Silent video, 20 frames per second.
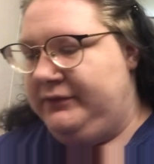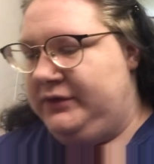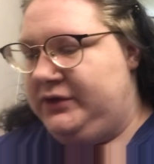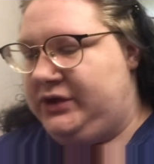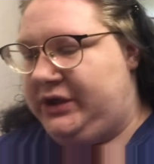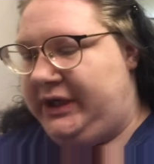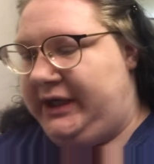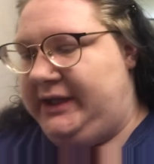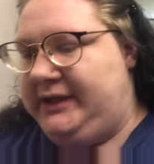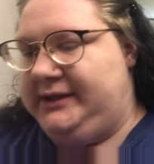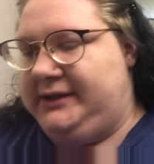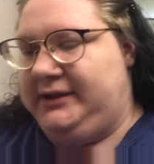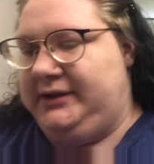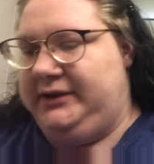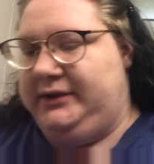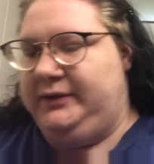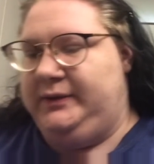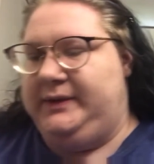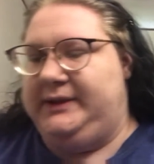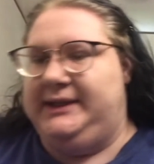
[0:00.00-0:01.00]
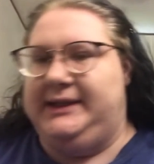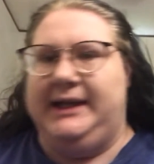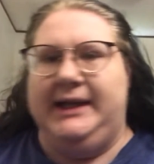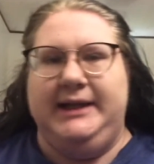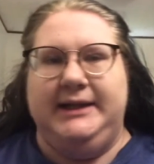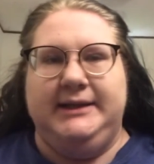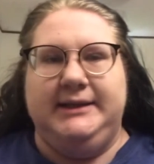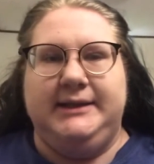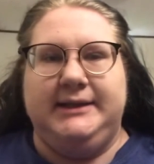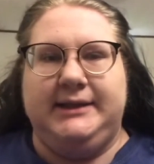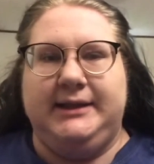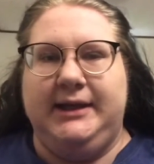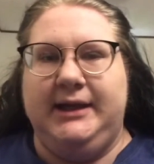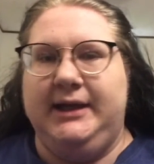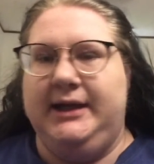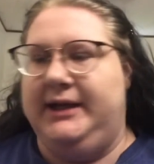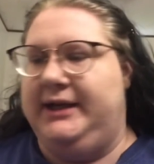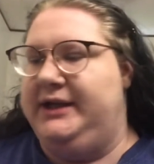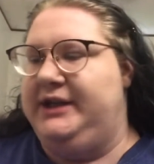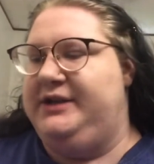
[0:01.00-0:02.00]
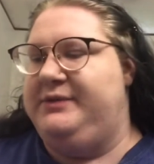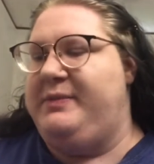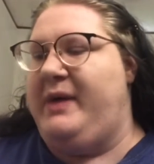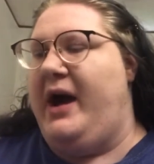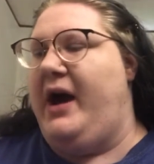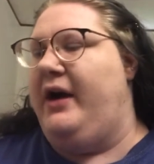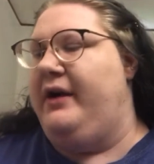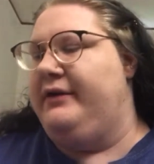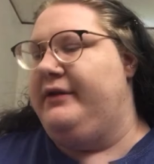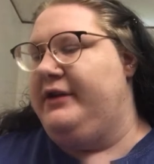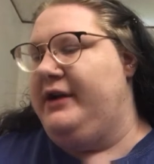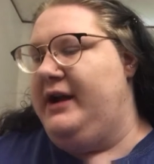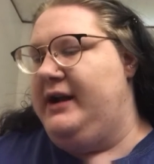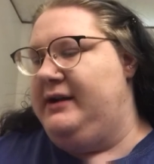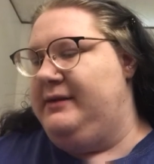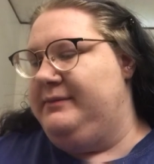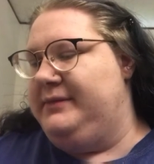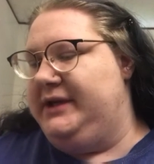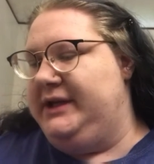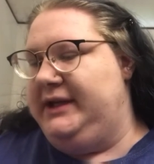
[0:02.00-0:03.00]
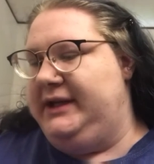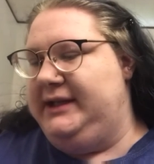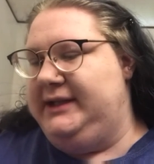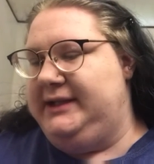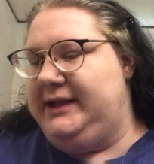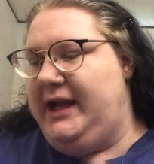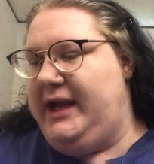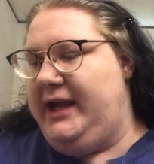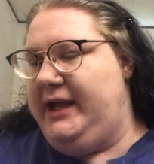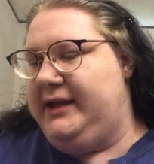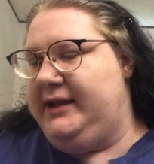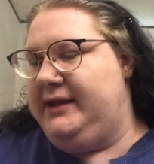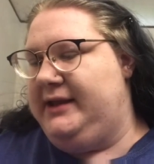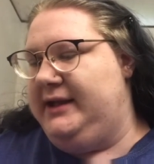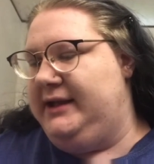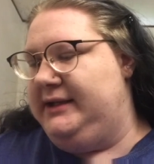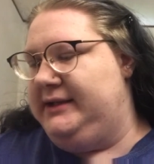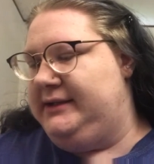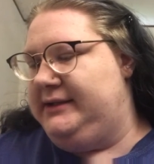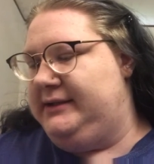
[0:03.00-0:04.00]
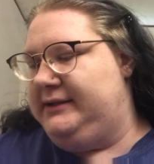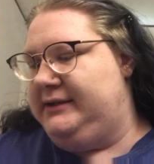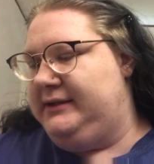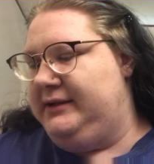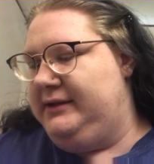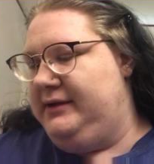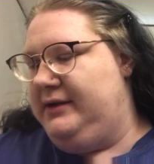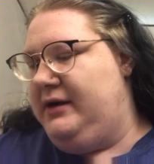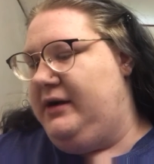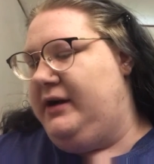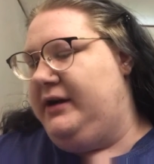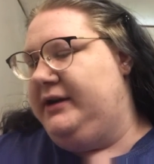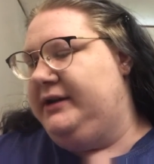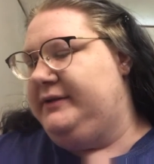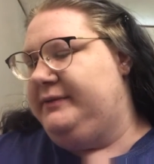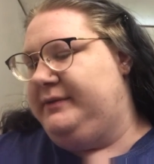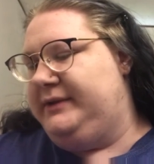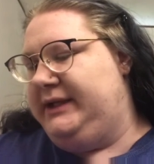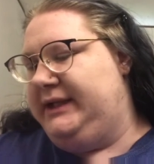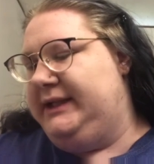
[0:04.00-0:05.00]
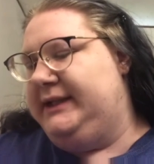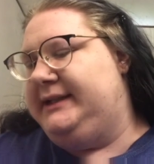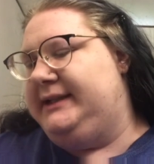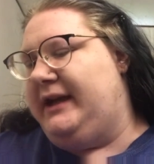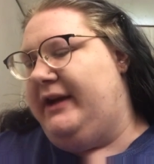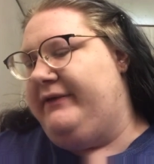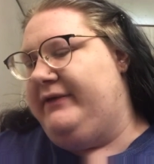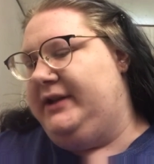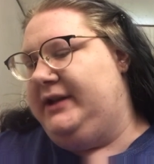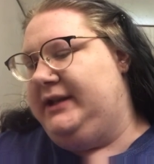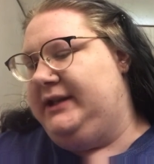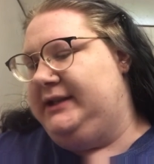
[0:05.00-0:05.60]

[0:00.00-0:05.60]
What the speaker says: translucent-ish powder, and I'm gonna take this R27.